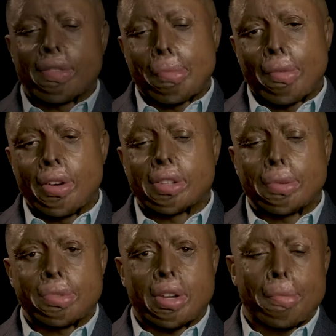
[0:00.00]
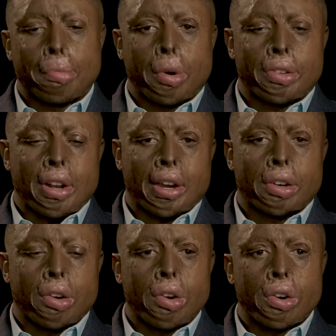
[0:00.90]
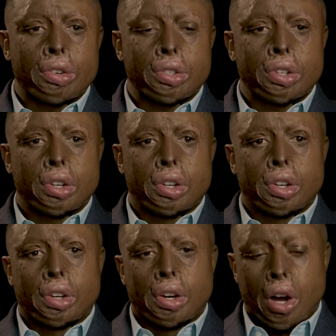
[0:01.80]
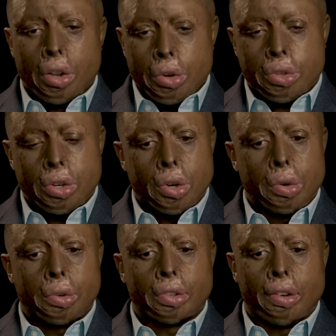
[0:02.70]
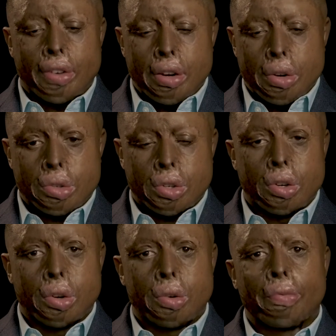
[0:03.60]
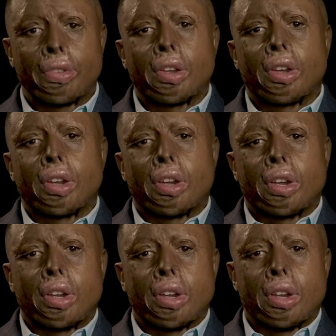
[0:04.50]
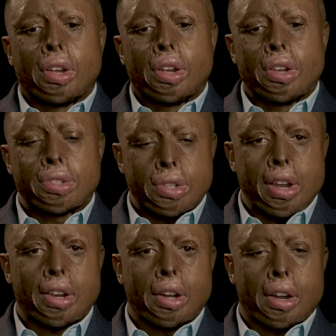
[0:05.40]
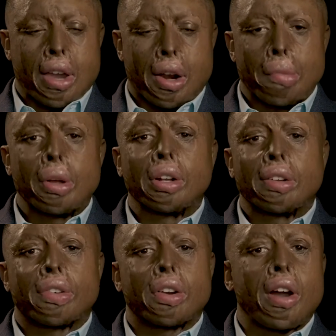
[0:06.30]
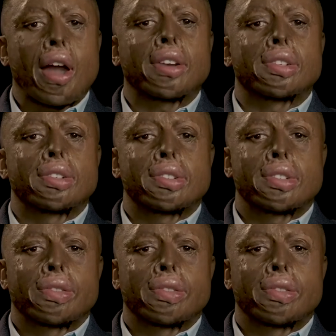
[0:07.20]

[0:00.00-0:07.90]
from a victim standpoint that I could urge others to do, offenders to do, is to take accountability for your actions.